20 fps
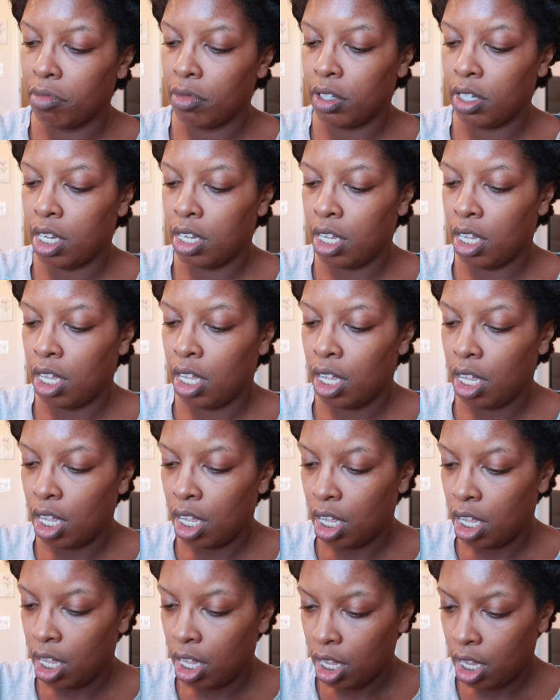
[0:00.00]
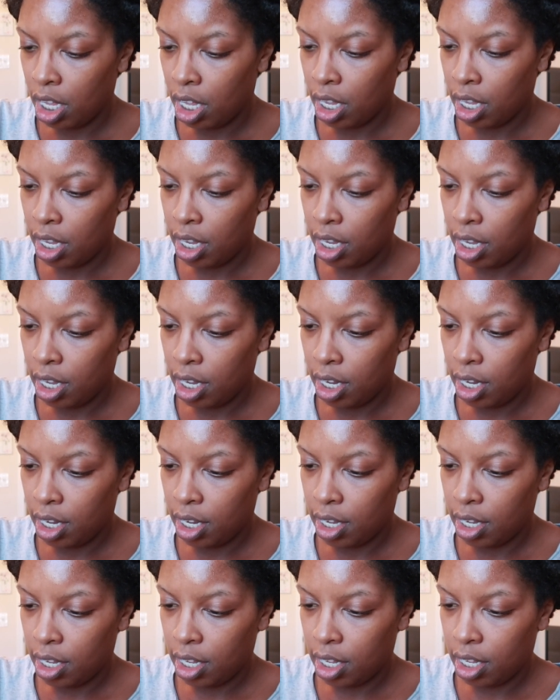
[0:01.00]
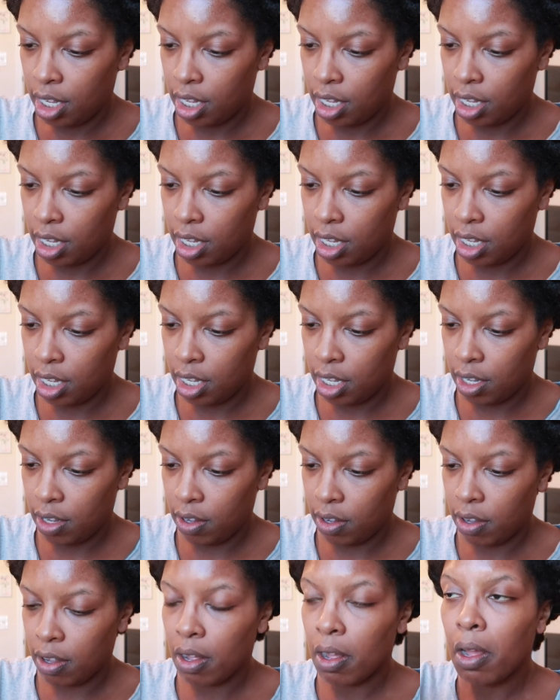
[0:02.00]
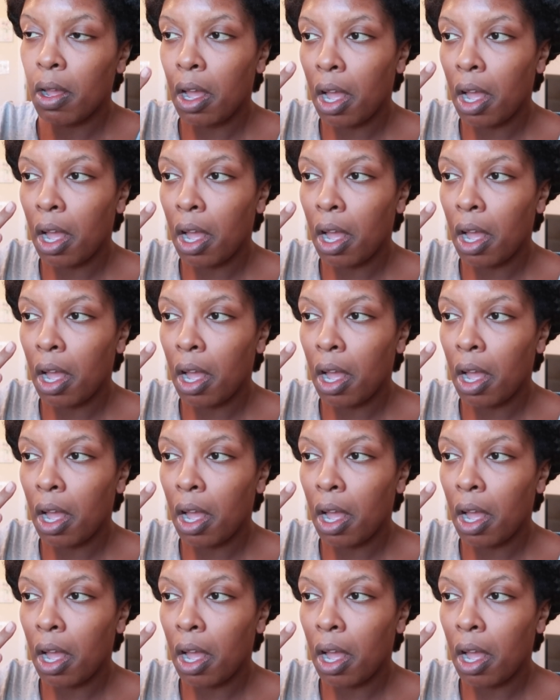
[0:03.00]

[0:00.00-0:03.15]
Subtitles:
(no one is talking)